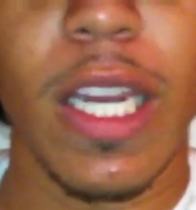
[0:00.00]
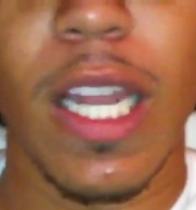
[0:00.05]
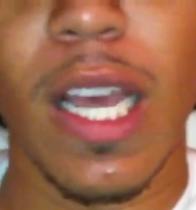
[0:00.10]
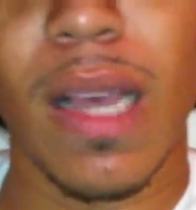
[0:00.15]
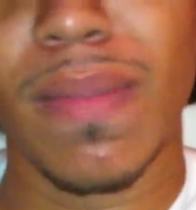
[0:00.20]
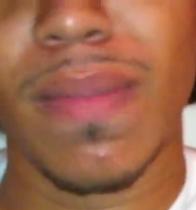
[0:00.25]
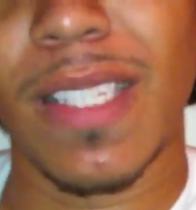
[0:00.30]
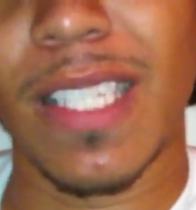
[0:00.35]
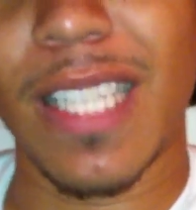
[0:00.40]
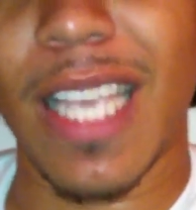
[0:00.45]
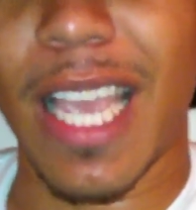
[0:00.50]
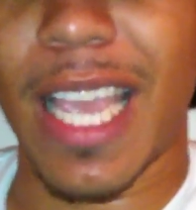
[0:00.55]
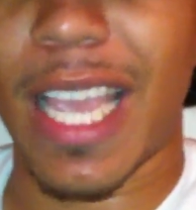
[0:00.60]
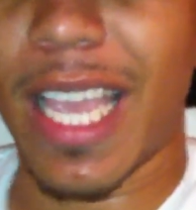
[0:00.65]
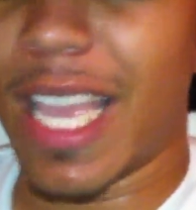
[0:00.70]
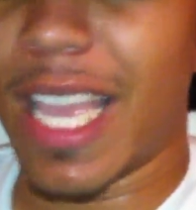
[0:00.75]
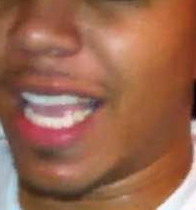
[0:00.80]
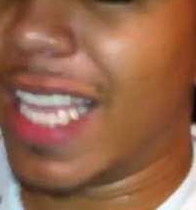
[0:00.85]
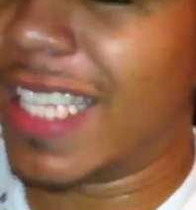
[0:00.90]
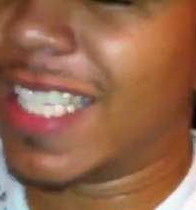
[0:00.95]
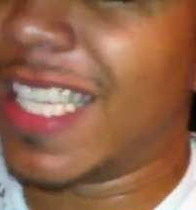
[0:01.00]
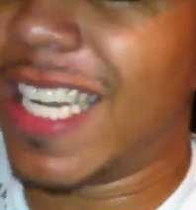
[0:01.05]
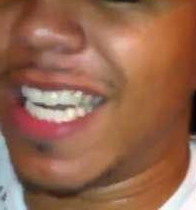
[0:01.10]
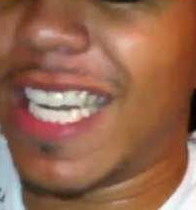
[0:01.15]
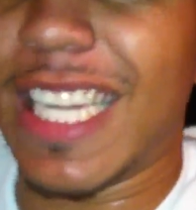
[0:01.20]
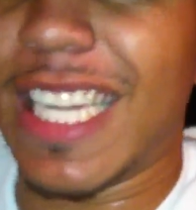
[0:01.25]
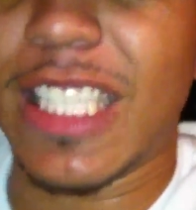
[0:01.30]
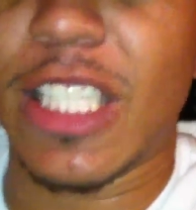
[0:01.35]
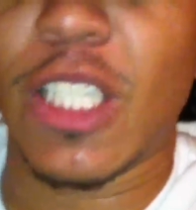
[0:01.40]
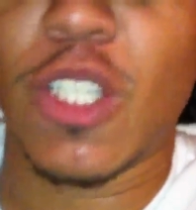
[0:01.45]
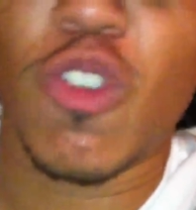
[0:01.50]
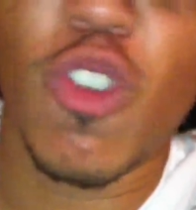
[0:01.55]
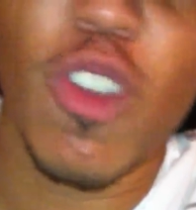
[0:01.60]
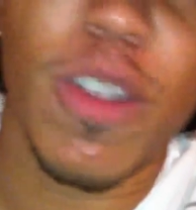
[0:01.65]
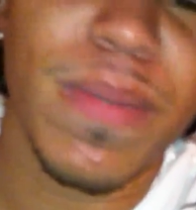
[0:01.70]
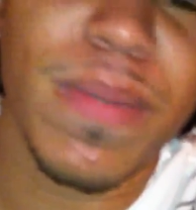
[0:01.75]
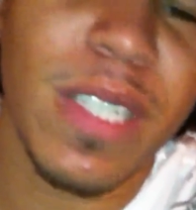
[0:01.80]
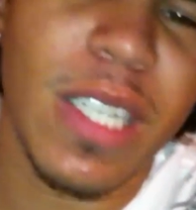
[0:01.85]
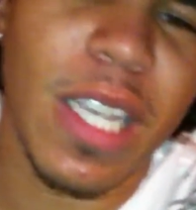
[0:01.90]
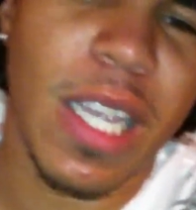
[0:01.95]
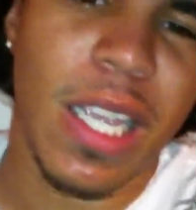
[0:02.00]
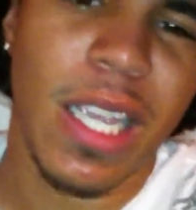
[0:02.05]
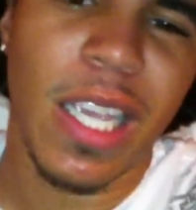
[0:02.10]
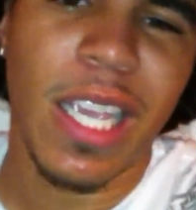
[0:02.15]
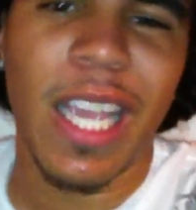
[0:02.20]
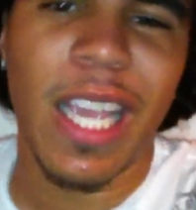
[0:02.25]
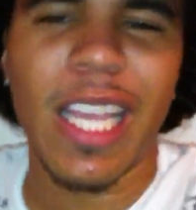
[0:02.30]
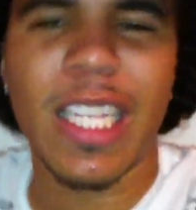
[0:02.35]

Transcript: you know what I'm saying? It's in the description.